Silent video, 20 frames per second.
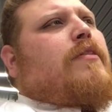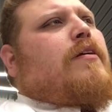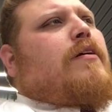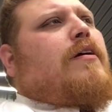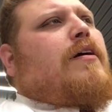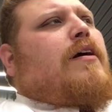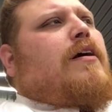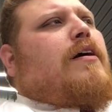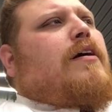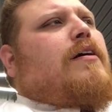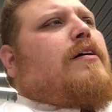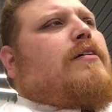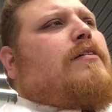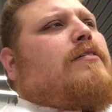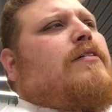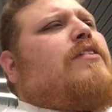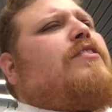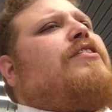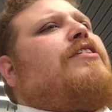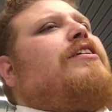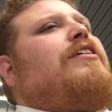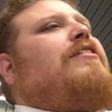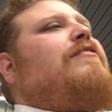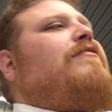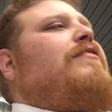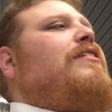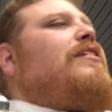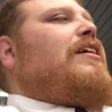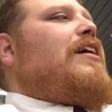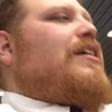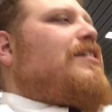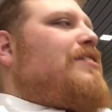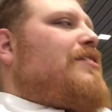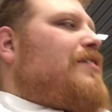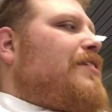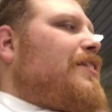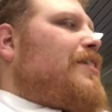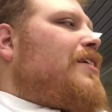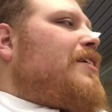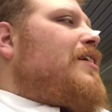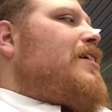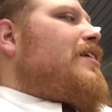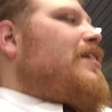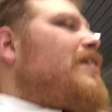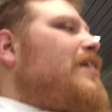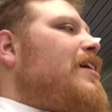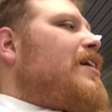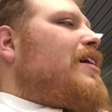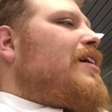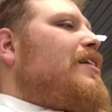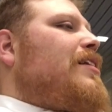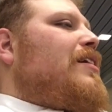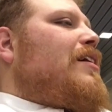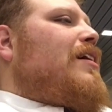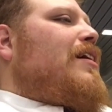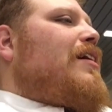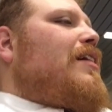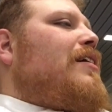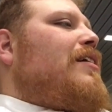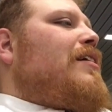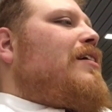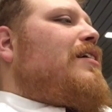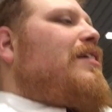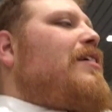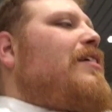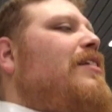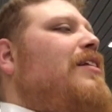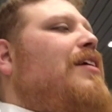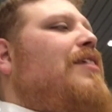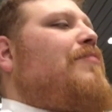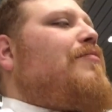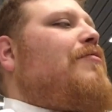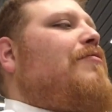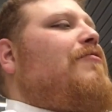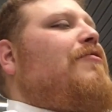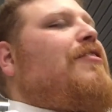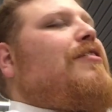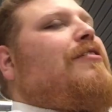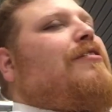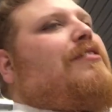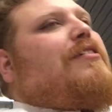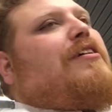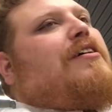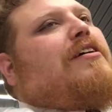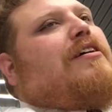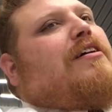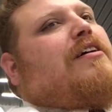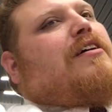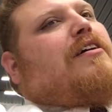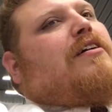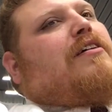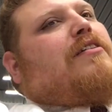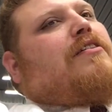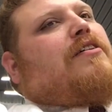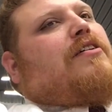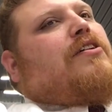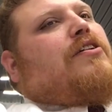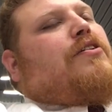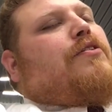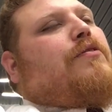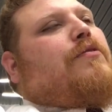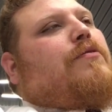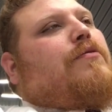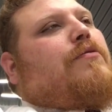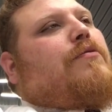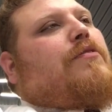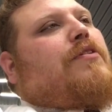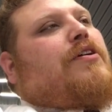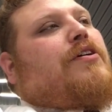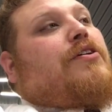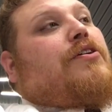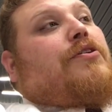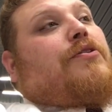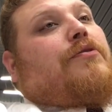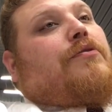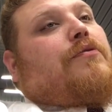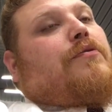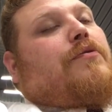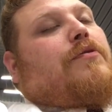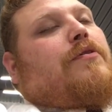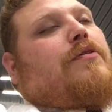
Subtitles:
Lunker TV actually, and they revealed their new